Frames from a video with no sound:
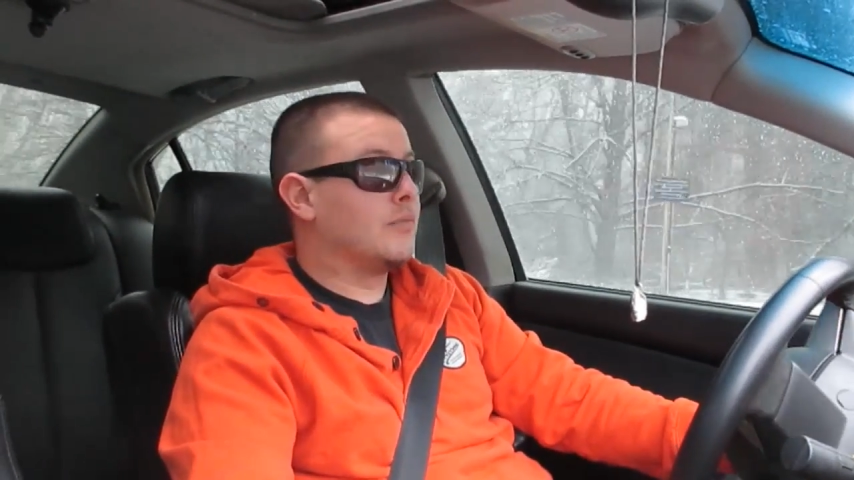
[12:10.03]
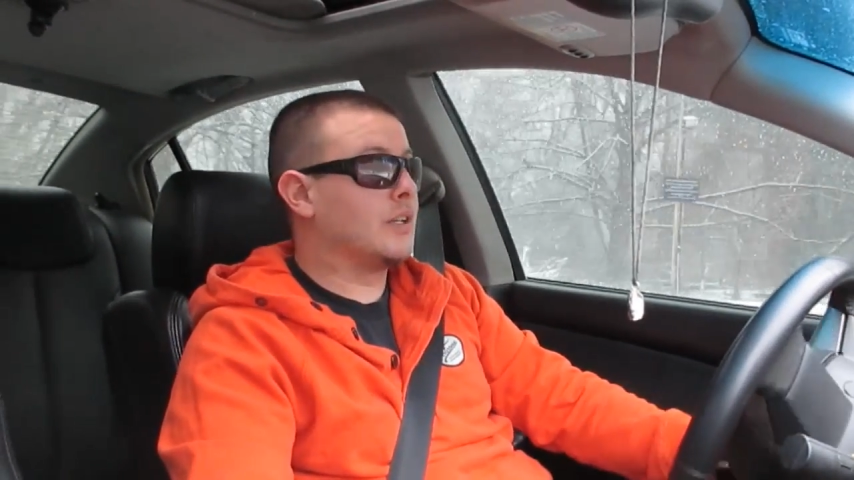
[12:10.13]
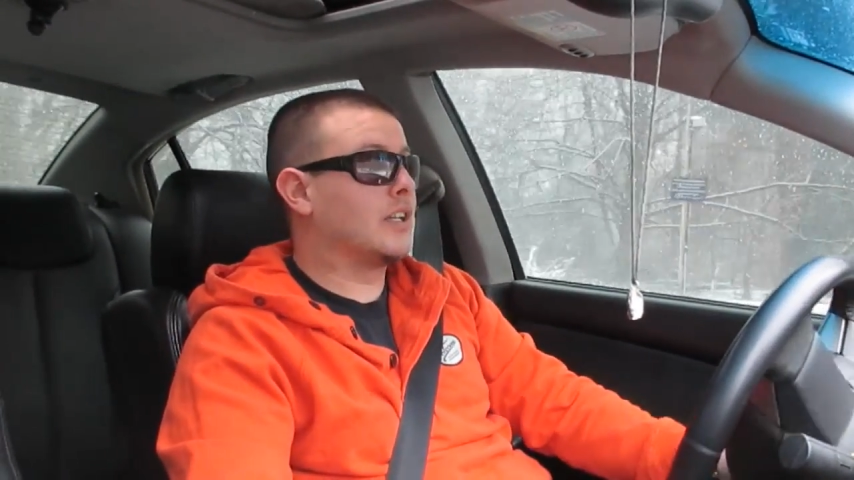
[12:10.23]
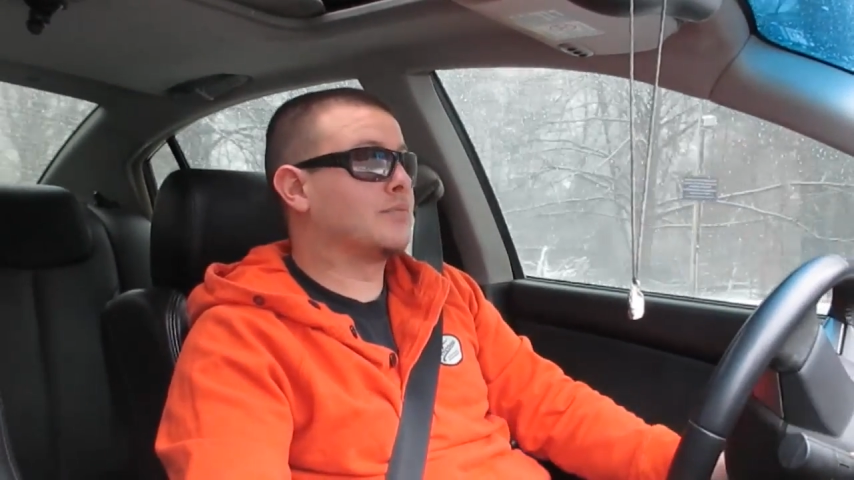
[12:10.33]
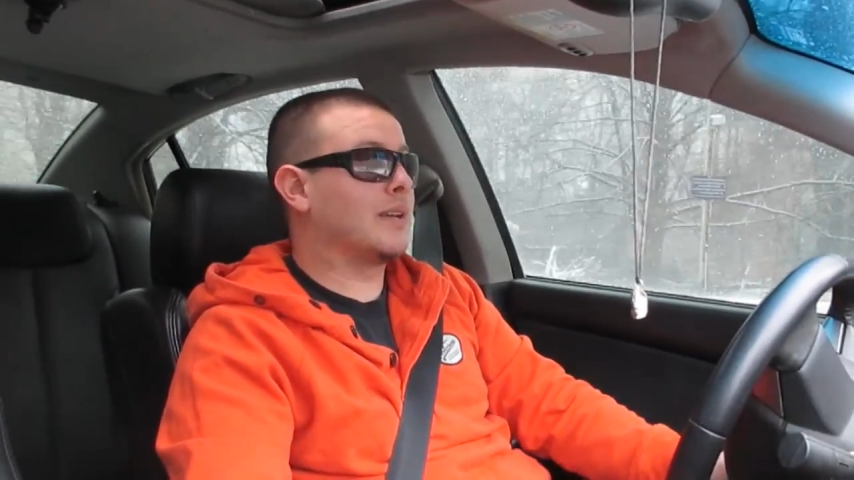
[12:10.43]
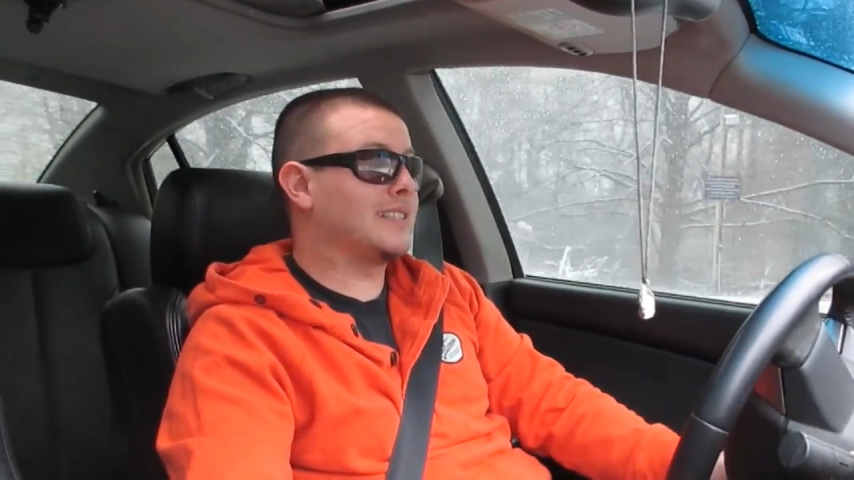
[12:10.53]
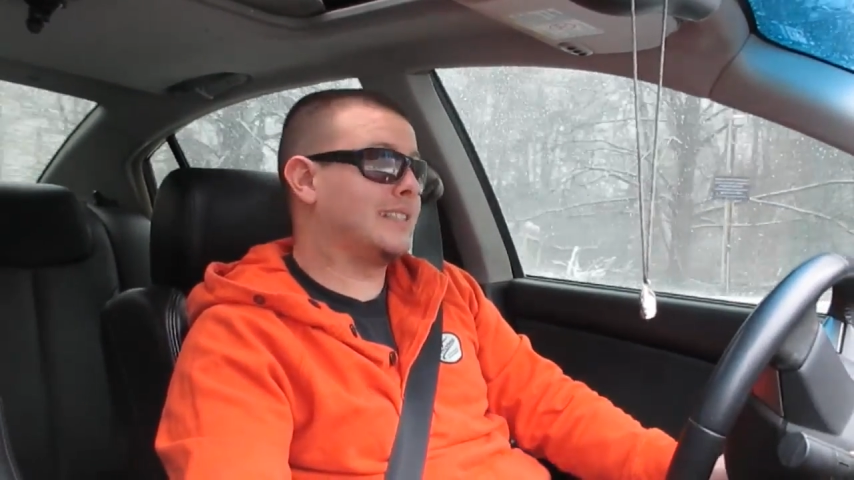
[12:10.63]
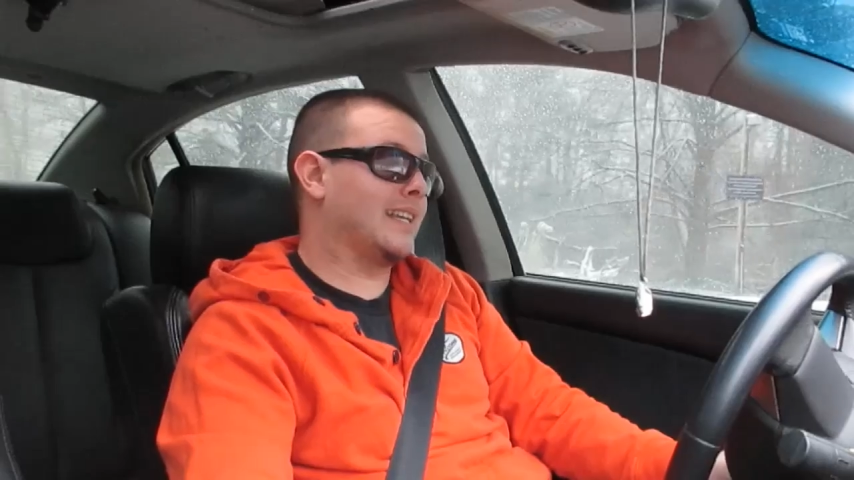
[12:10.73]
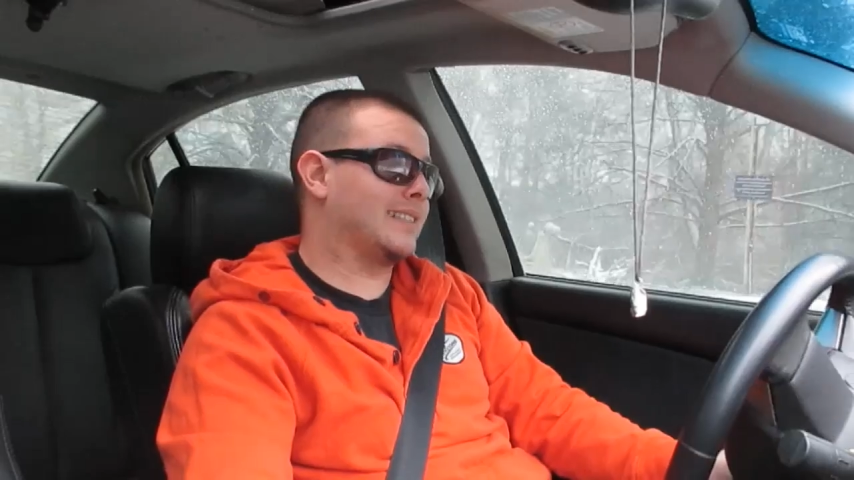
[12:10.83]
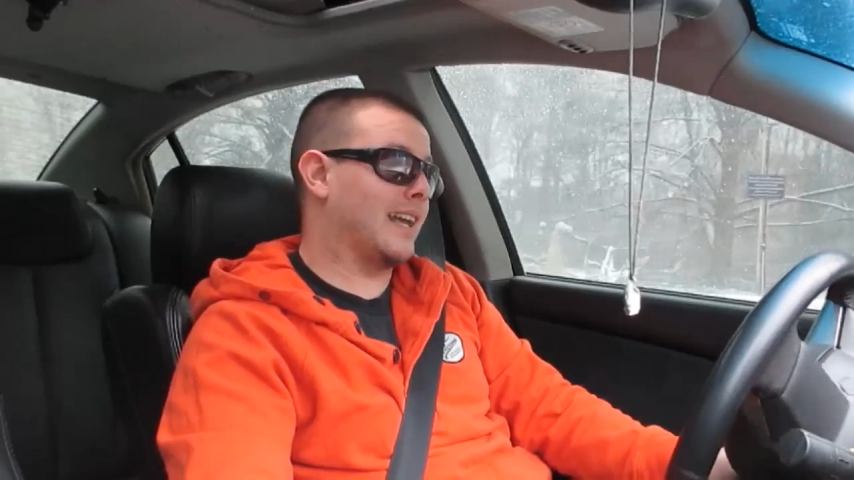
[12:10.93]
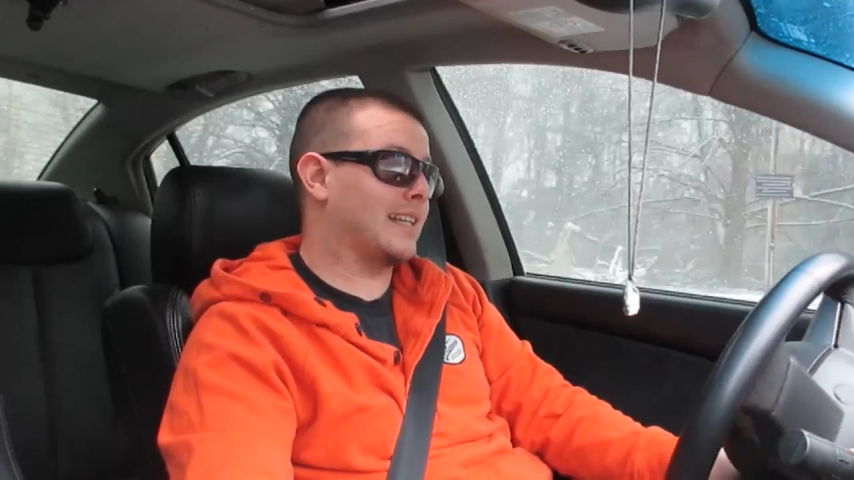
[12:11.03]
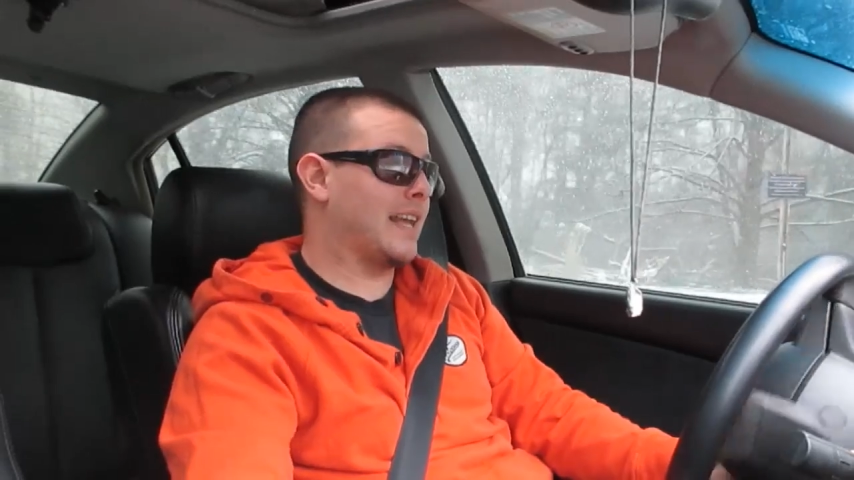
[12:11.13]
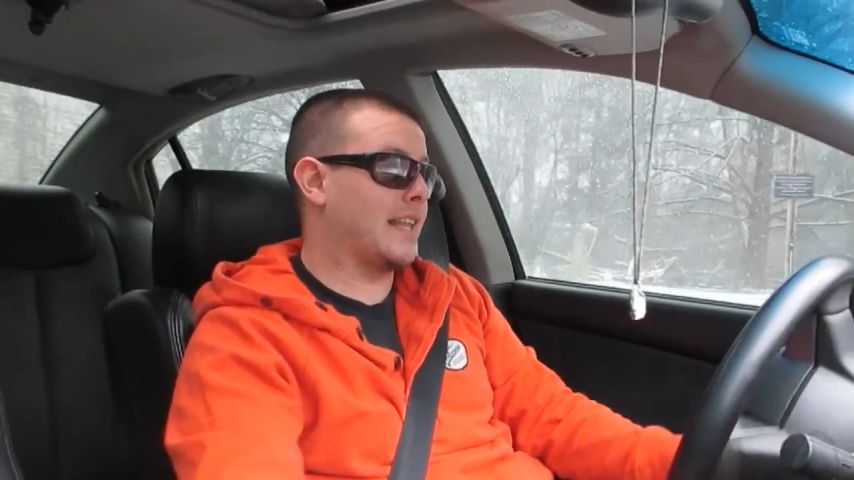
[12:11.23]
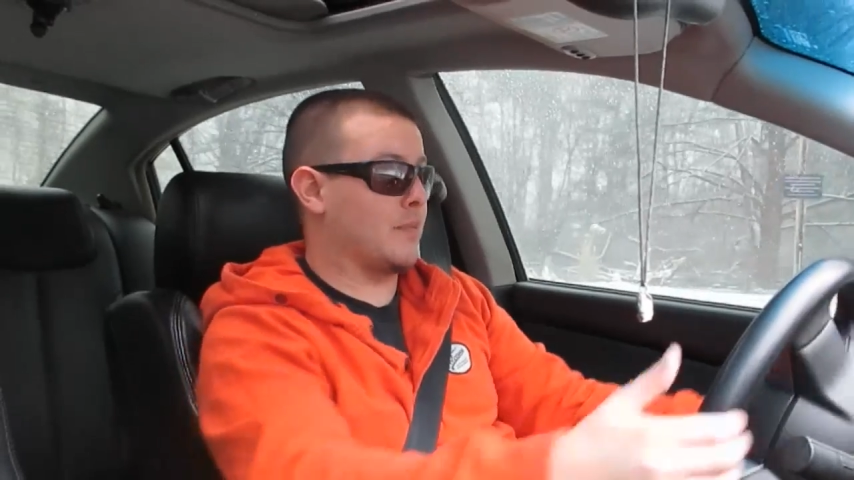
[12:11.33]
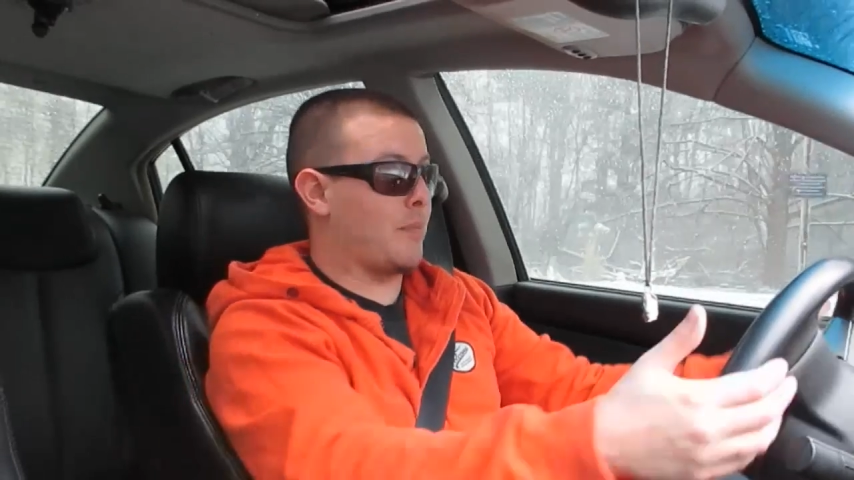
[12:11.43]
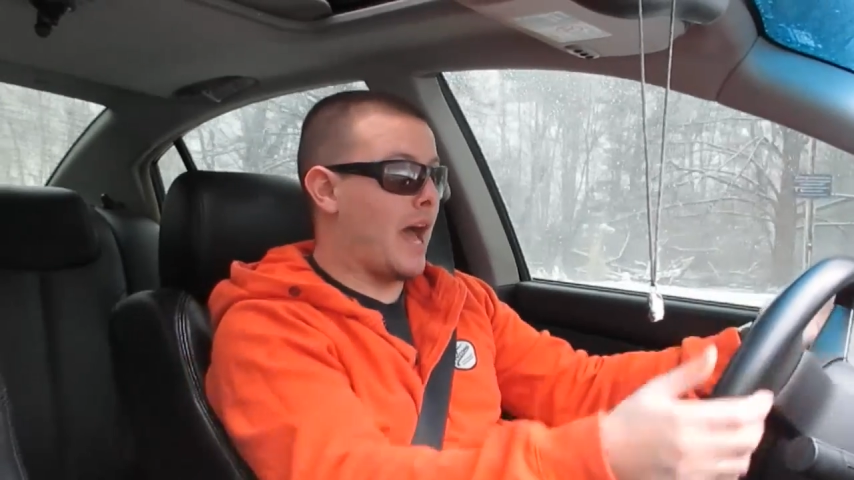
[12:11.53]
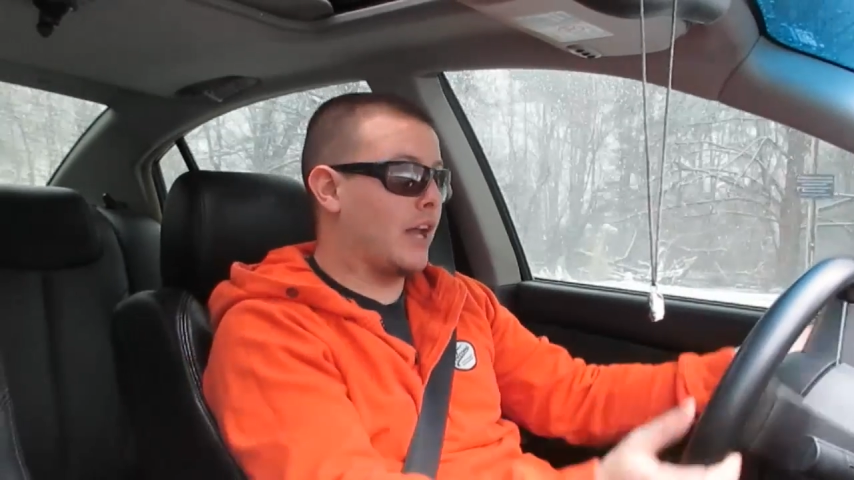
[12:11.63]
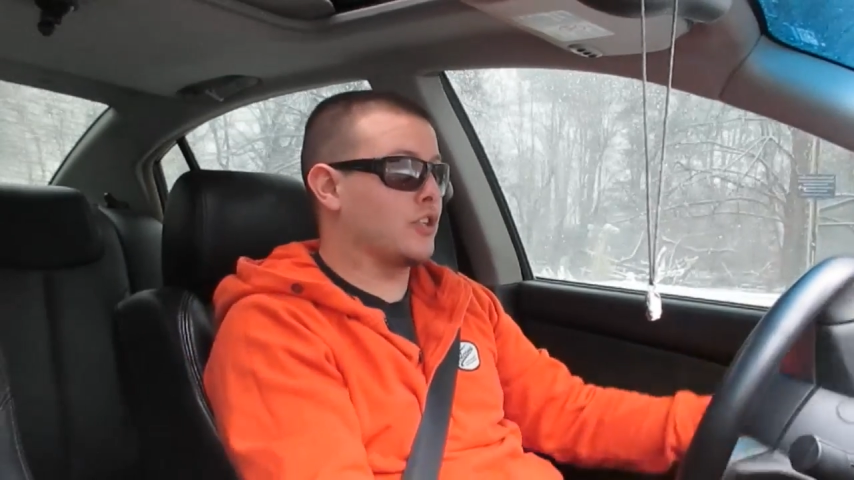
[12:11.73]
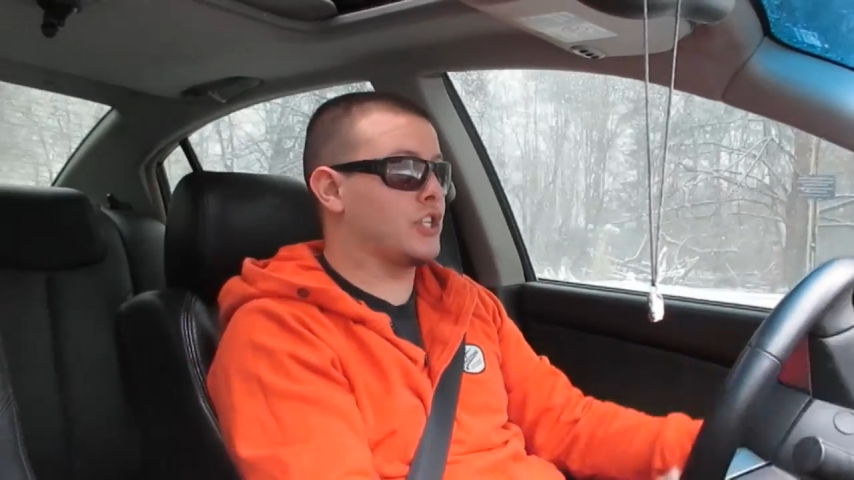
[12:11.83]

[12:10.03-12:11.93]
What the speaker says: because my CSX had the paddle